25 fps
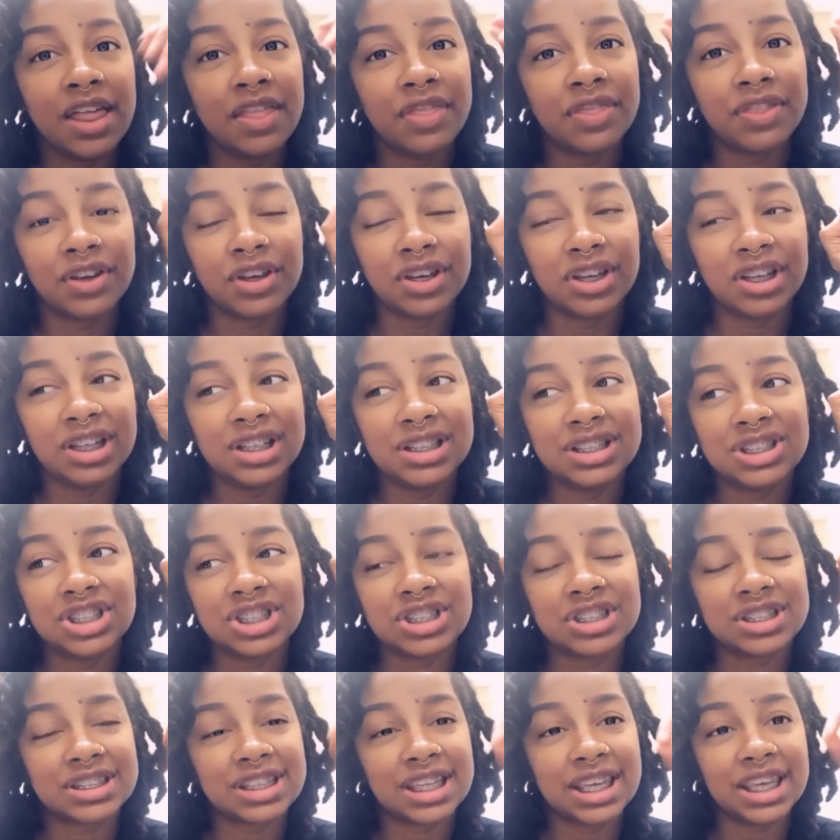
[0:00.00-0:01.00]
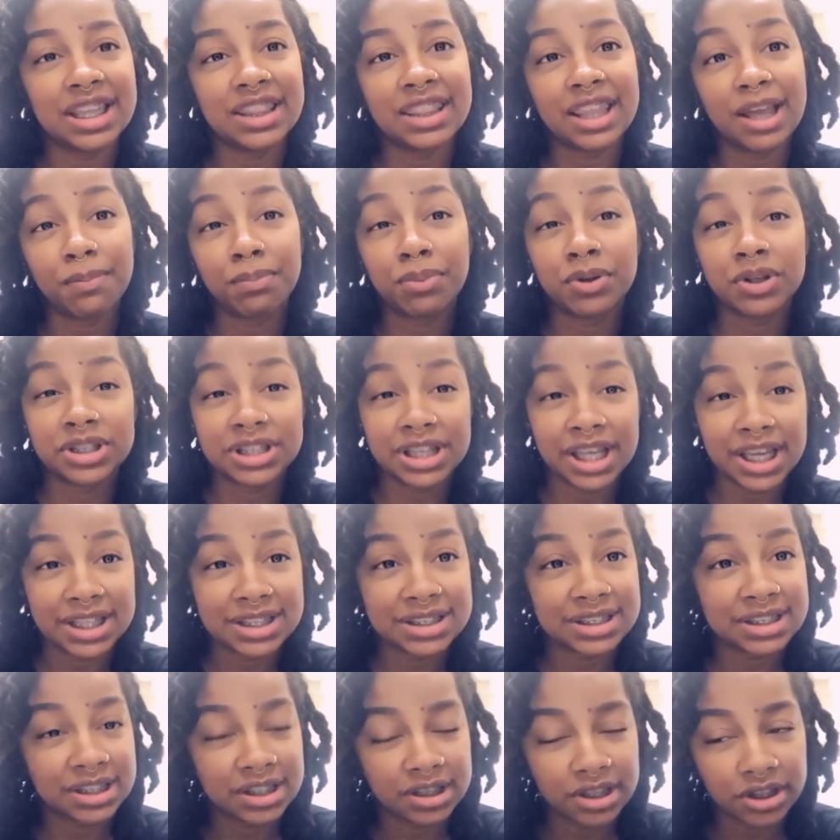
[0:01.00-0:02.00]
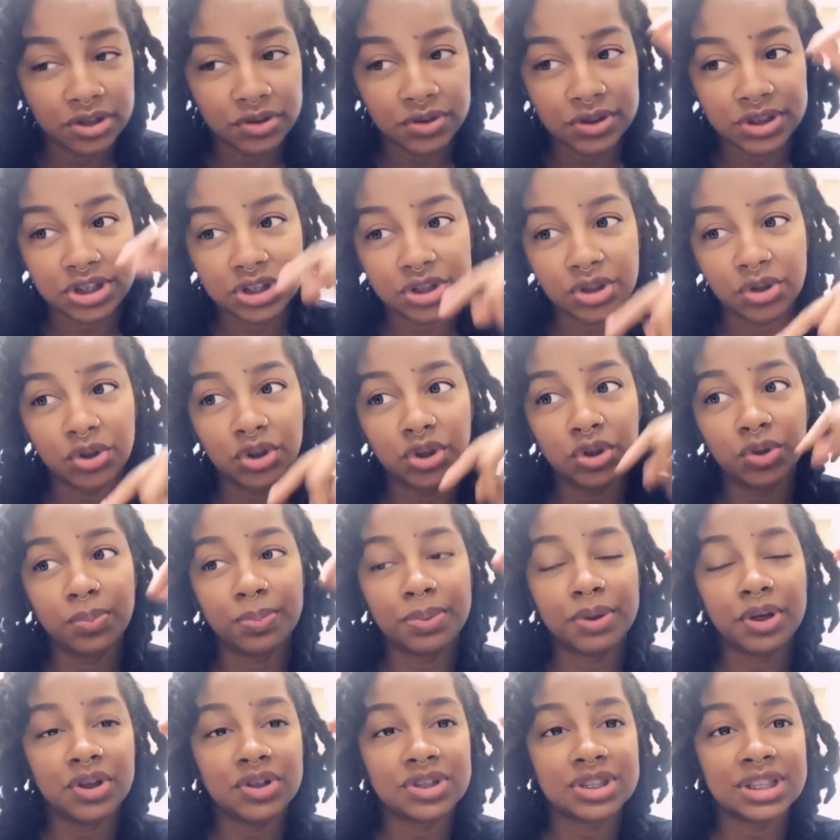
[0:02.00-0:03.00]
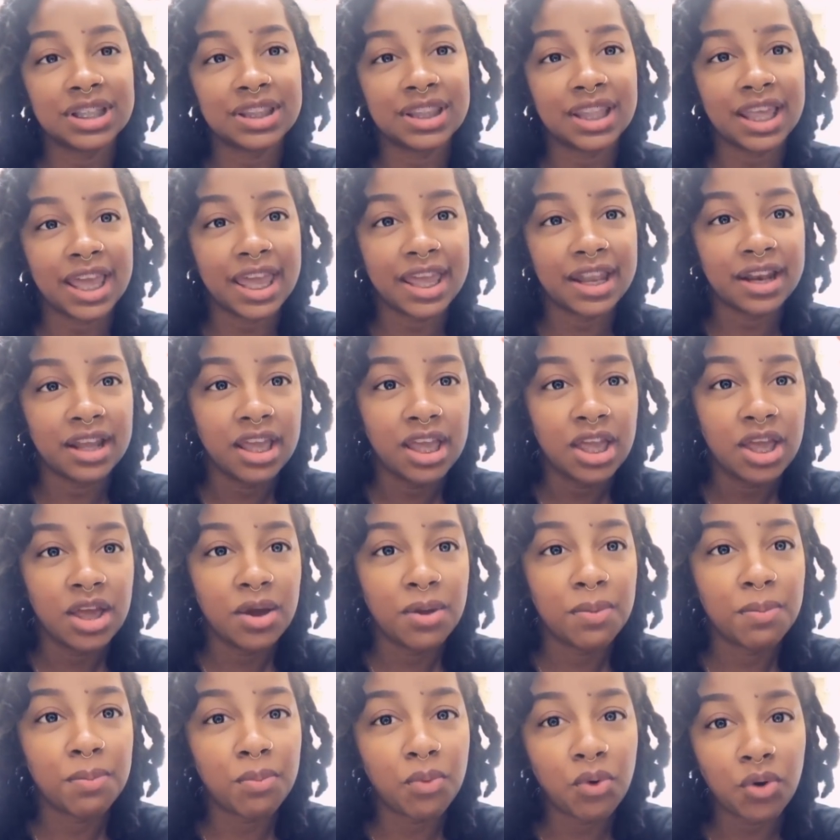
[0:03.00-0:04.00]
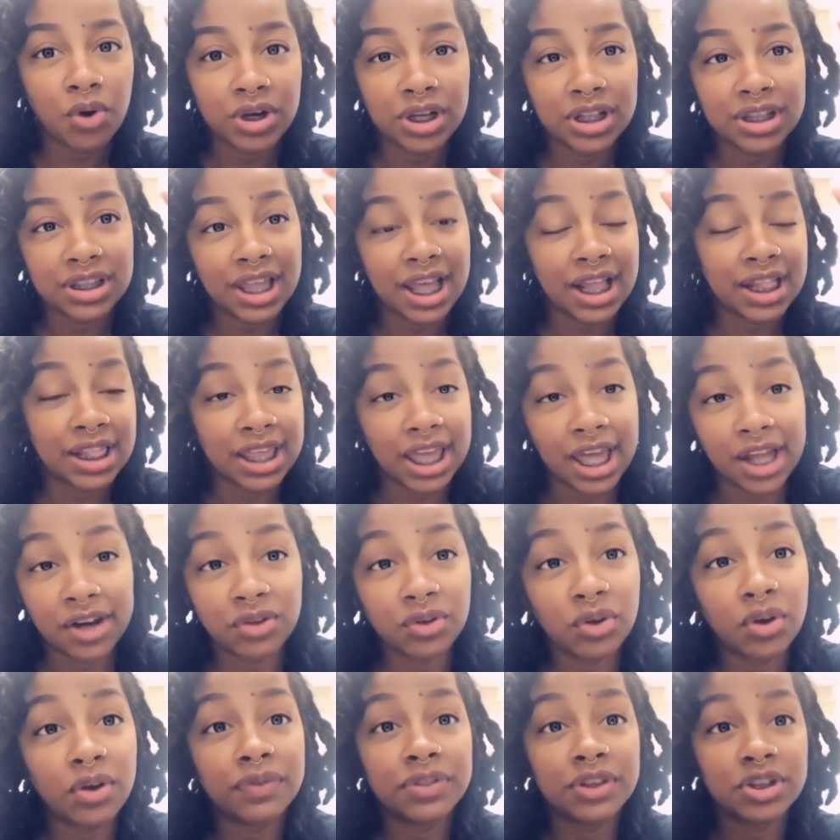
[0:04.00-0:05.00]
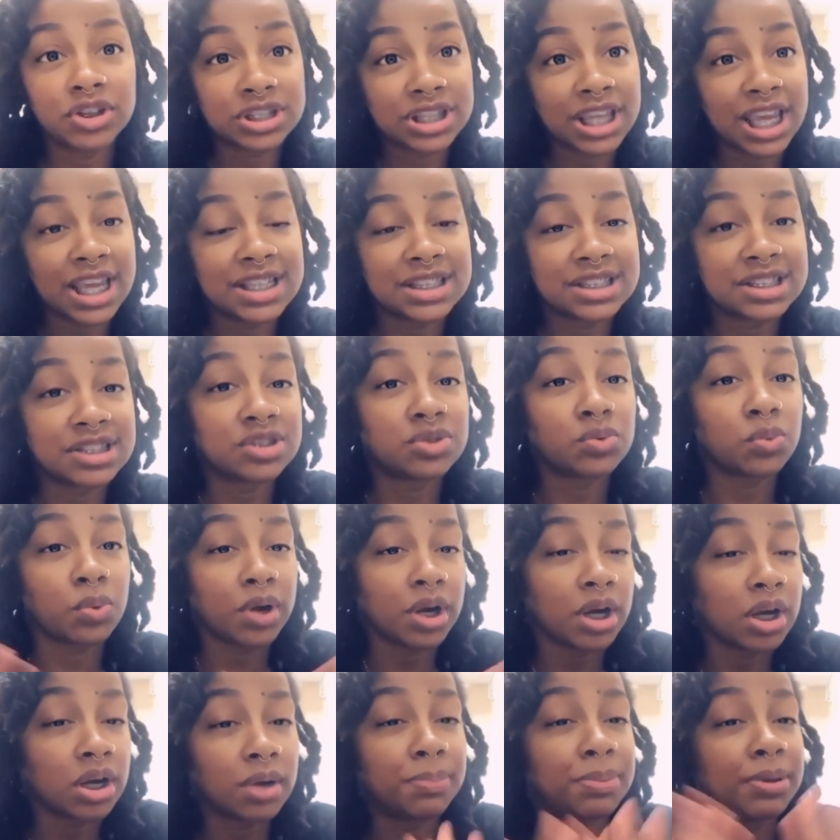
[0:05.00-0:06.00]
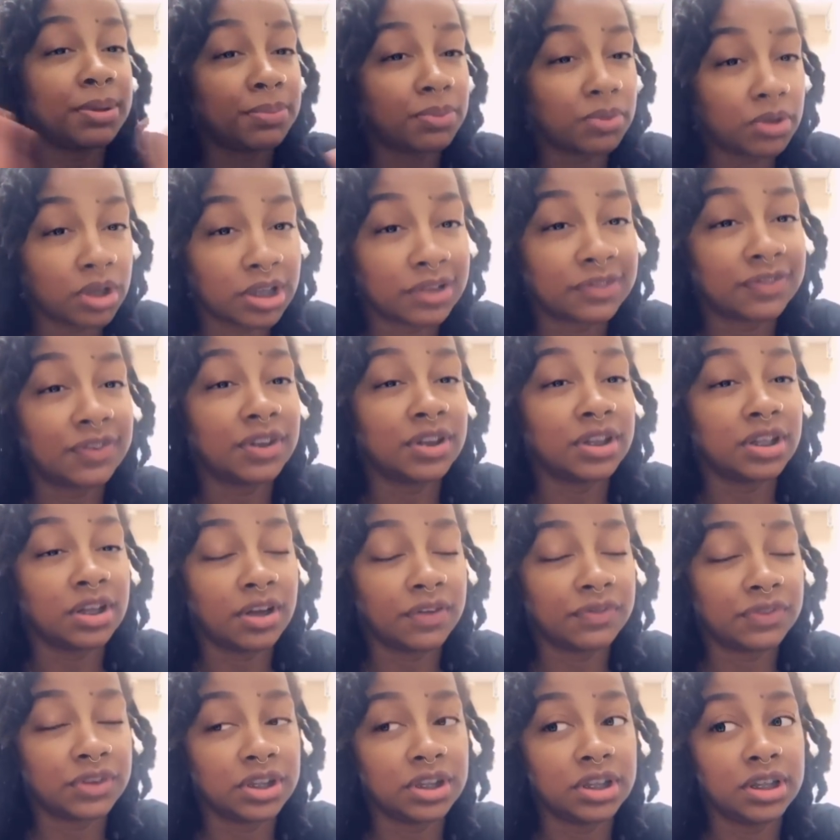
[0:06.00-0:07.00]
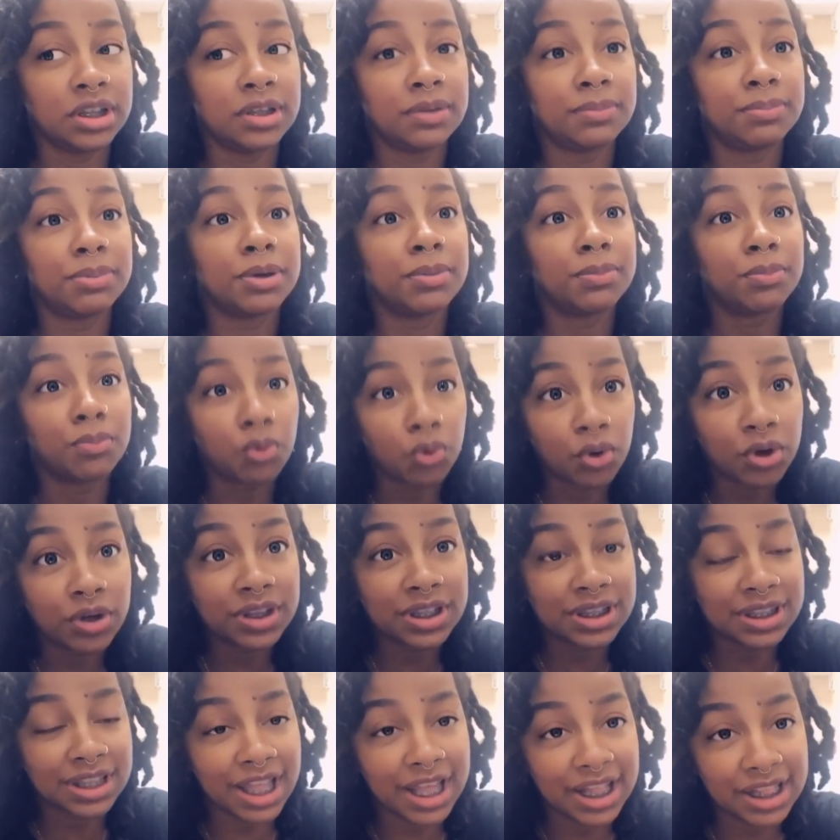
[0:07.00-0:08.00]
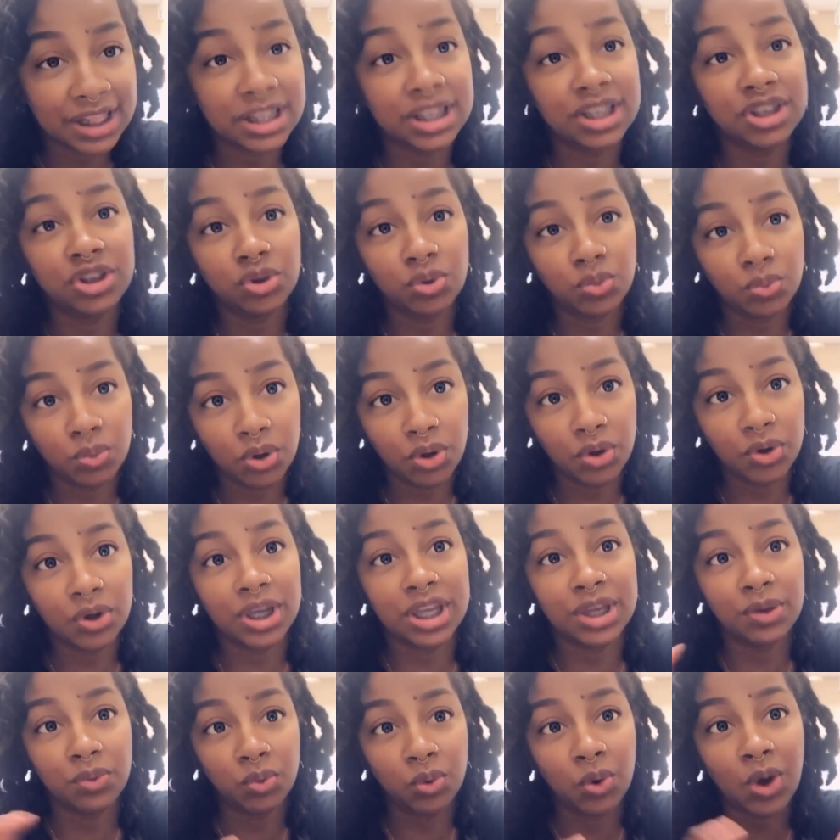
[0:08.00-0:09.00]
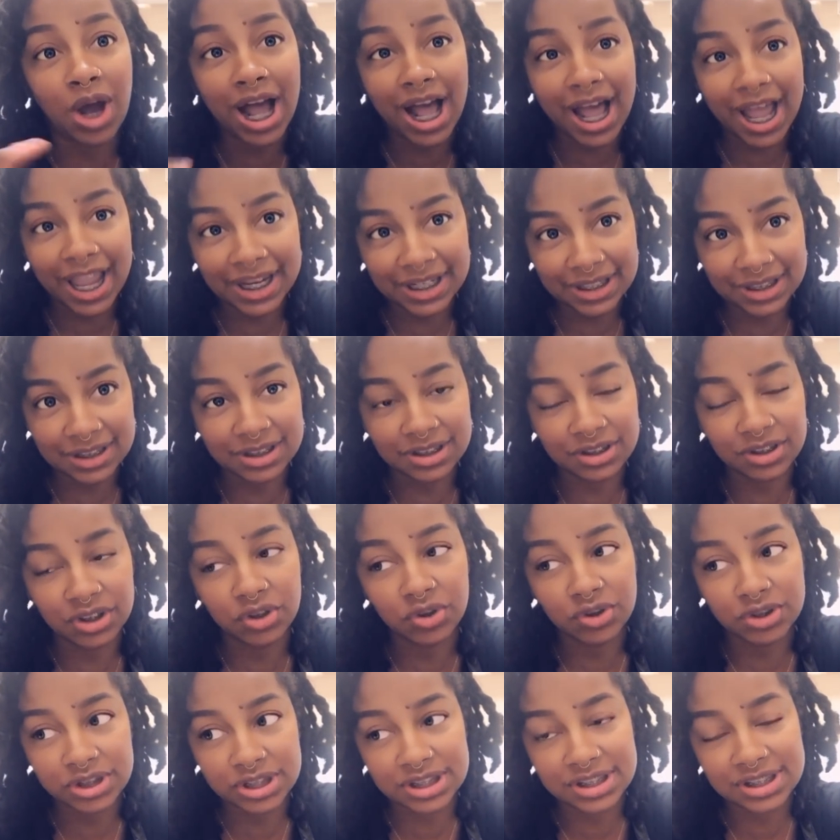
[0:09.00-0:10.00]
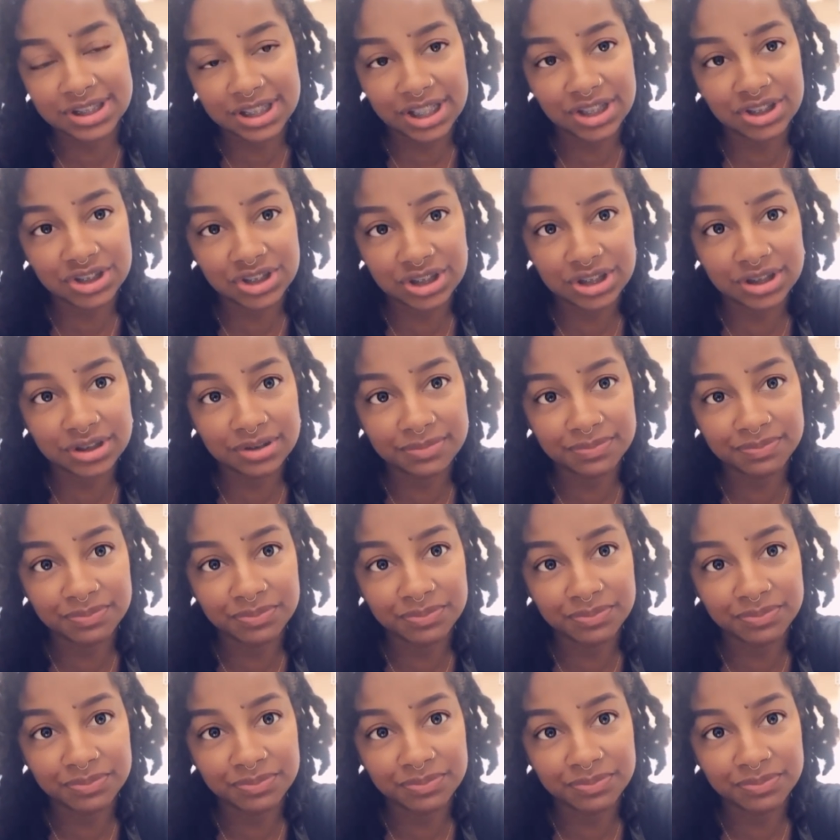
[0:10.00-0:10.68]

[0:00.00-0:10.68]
The hood is just skin that protects the clitoris. So you piercing that, more than likely, I don't know if there's cases where people lost feeling off the hood, but more than likely you won't. It will heighten your sensation